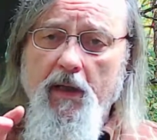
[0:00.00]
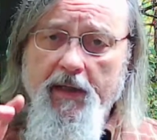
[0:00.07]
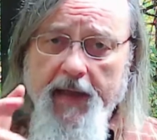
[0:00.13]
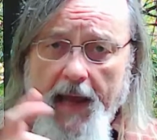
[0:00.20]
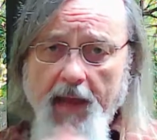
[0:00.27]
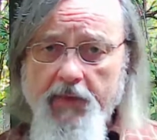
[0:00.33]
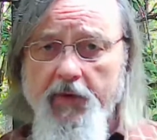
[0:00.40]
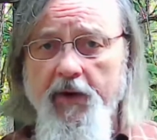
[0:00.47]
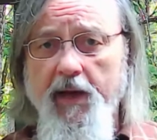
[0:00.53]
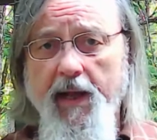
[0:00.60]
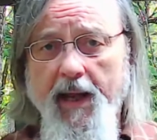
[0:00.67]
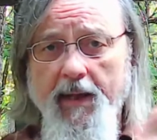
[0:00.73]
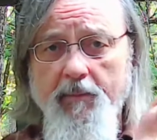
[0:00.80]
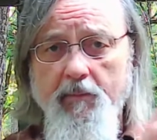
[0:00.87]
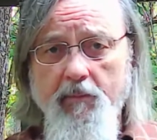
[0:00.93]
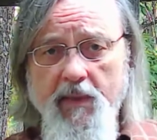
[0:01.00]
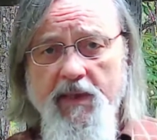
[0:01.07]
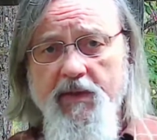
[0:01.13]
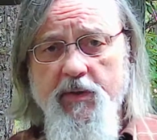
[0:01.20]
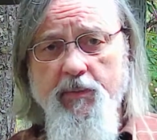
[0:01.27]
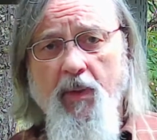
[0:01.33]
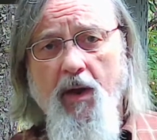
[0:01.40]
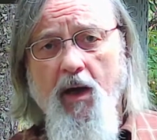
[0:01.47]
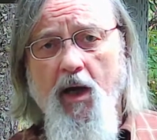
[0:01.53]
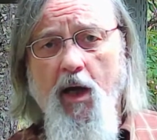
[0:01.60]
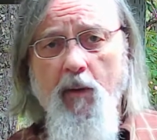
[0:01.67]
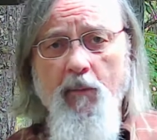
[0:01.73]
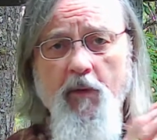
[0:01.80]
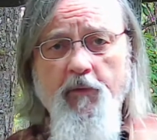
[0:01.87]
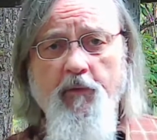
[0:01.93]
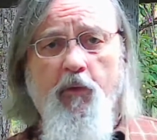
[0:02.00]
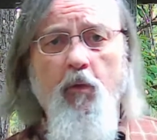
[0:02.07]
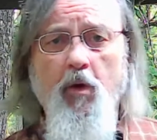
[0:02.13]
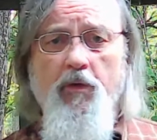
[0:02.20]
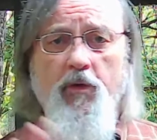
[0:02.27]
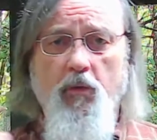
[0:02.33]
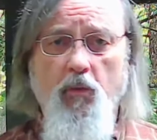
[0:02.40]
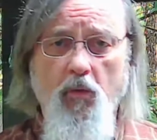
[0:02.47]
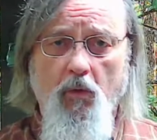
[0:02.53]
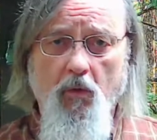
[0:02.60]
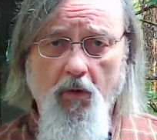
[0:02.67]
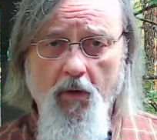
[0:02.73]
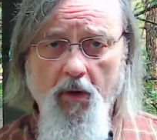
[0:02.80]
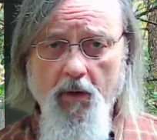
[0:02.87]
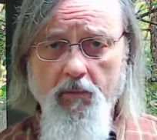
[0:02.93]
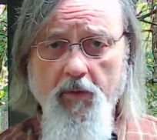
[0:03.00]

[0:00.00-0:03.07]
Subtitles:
gathered at Mizpah before the war,